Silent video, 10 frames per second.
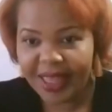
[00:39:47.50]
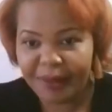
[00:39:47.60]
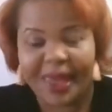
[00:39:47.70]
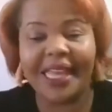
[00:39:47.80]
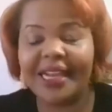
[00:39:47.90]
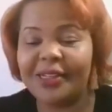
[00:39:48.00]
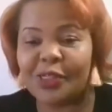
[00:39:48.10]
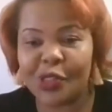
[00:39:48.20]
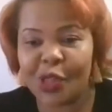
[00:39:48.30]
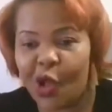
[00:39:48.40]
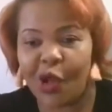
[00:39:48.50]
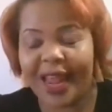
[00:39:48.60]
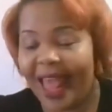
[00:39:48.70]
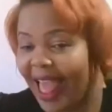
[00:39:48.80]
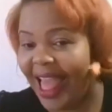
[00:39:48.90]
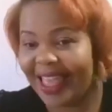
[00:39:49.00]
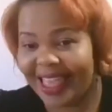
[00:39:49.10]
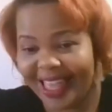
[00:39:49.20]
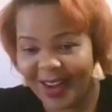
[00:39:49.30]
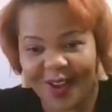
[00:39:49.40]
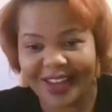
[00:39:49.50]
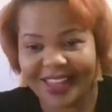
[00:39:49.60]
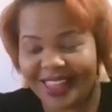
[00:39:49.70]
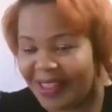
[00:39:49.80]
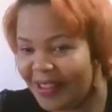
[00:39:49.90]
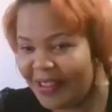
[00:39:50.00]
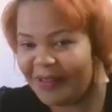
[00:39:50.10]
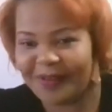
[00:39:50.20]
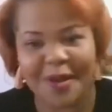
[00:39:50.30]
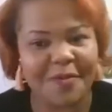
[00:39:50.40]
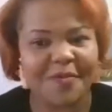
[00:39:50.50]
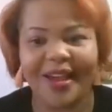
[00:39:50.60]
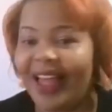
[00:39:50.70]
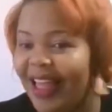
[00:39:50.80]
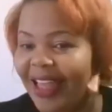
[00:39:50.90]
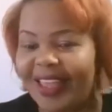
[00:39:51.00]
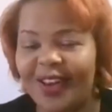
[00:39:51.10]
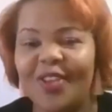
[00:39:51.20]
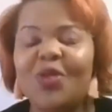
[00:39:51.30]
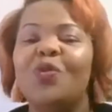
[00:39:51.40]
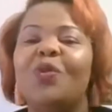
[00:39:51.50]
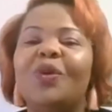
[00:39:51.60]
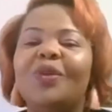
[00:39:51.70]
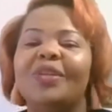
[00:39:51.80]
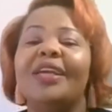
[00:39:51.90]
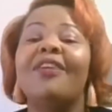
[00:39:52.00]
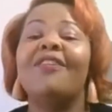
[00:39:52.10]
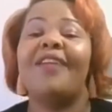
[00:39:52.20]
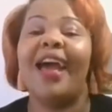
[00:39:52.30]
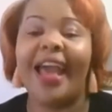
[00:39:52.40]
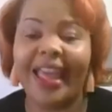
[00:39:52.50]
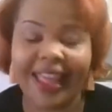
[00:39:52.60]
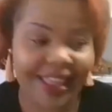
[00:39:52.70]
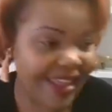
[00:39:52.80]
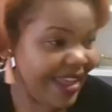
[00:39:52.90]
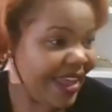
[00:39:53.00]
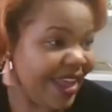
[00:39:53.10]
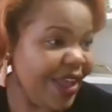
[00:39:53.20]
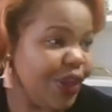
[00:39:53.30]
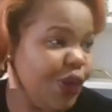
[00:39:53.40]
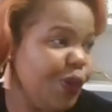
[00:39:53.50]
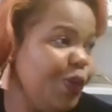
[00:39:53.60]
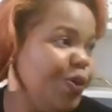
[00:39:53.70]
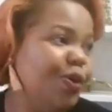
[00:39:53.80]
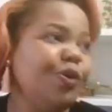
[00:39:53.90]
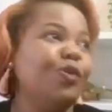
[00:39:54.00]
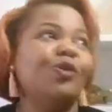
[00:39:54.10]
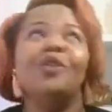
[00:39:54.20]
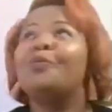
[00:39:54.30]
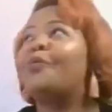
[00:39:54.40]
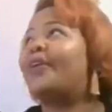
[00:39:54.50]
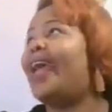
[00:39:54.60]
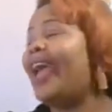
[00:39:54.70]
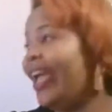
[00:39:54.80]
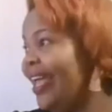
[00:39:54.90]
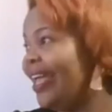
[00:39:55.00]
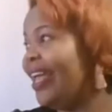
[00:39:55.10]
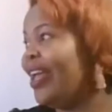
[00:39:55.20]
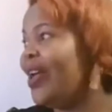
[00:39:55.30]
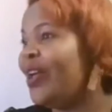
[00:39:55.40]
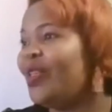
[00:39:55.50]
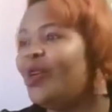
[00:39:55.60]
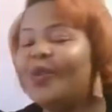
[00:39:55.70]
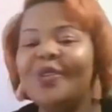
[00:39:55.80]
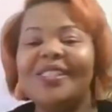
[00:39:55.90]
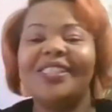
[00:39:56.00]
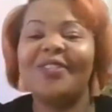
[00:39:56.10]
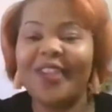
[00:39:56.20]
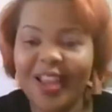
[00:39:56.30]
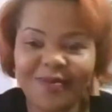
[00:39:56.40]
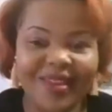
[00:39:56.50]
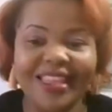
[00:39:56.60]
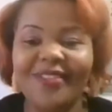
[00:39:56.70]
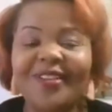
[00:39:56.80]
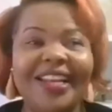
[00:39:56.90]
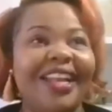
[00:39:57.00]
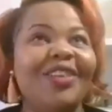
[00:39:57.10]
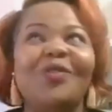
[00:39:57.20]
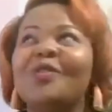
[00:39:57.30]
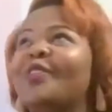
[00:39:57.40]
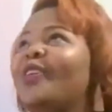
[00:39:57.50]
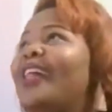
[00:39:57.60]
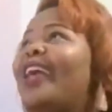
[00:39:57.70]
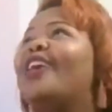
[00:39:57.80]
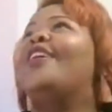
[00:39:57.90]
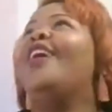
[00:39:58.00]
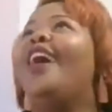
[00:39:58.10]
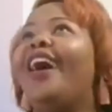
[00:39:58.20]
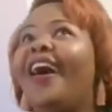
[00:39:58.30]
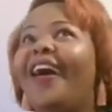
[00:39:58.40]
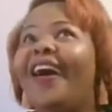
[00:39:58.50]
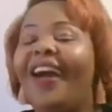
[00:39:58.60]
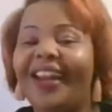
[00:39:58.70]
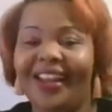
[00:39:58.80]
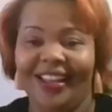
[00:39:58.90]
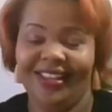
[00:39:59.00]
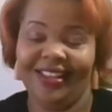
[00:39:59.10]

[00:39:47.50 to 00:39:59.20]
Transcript: Make it a song. I cannot give up. I cannot. You will cry, you will pray, you will scream, even that you will go like, God,